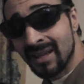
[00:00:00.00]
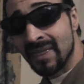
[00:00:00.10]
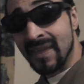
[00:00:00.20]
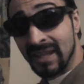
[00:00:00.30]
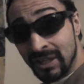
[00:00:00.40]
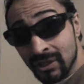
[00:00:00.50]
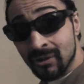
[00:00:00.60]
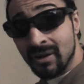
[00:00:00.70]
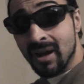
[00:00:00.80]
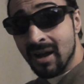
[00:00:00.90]
Thank
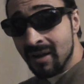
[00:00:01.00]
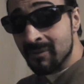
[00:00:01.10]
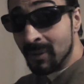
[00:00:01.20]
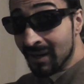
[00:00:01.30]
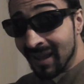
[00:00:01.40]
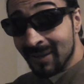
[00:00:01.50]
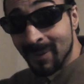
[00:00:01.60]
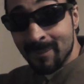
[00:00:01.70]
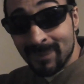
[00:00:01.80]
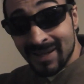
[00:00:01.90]
you. Everybody like
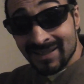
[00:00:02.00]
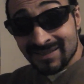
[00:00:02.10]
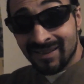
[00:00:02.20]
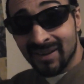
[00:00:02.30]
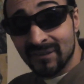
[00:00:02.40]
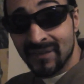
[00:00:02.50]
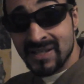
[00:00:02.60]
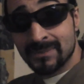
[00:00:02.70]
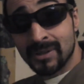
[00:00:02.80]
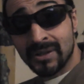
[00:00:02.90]
my pics on
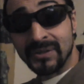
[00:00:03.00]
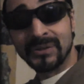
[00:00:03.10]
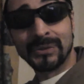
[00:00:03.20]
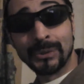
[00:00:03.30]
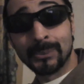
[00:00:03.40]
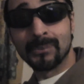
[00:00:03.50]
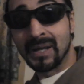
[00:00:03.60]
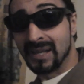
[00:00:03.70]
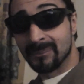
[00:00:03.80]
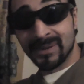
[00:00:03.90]
Facebook, YouTube.
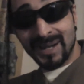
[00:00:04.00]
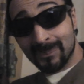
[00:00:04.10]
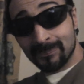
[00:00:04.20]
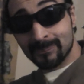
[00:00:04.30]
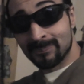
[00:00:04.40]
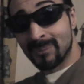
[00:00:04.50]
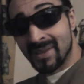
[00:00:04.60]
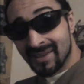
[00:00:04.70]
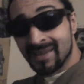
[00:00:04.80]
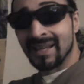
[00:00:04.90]
Keep it up.
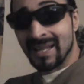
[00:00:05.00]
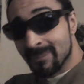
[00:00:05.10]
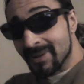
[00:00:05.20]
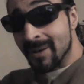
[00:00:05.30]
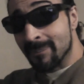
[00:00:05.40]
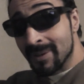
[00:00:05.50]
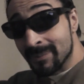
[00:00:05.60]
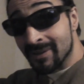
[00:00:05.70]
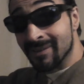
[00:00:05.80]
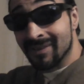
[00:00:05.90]
Keep it up,
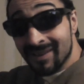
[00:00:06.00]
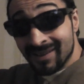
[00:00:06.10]
people.